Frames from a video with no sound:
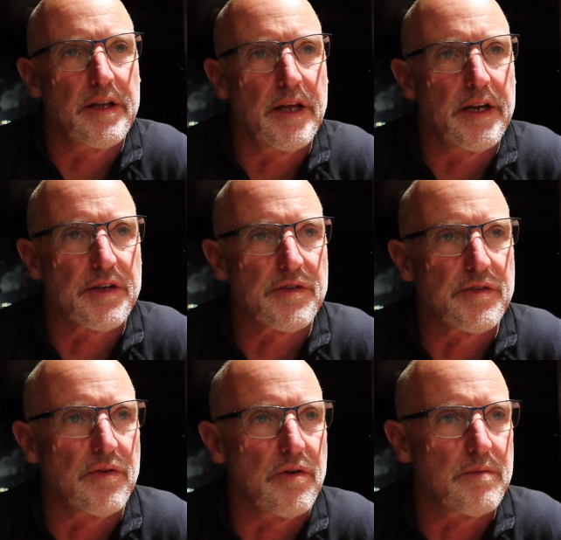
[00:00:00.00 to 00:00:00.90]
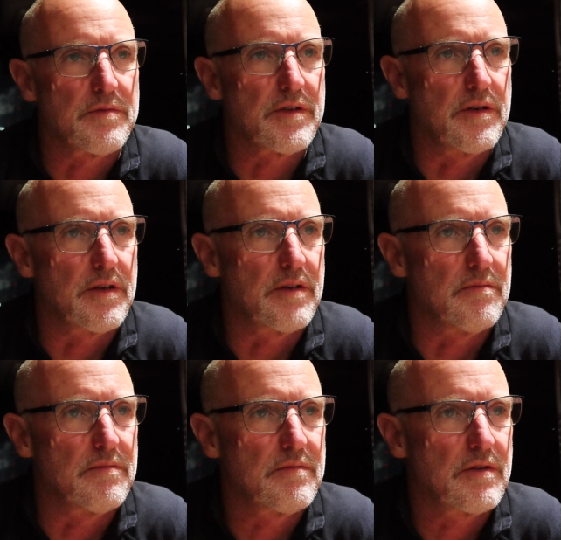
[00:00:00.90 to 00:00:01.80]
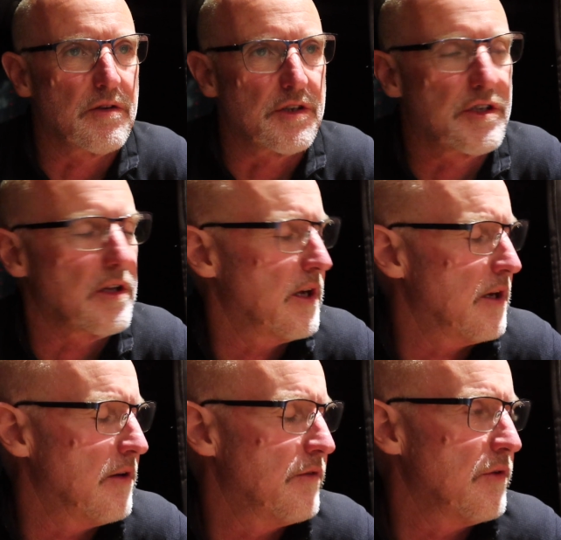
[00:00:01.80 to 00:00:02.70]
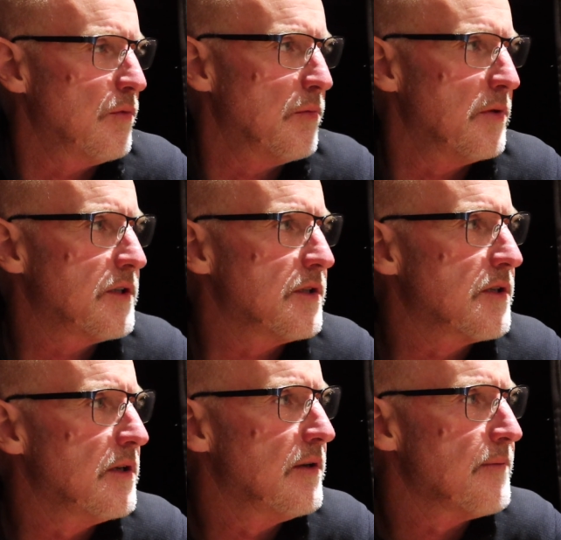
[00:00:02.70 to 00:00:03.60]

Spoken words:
that extra time so you can kind of chill out at a few more beaches.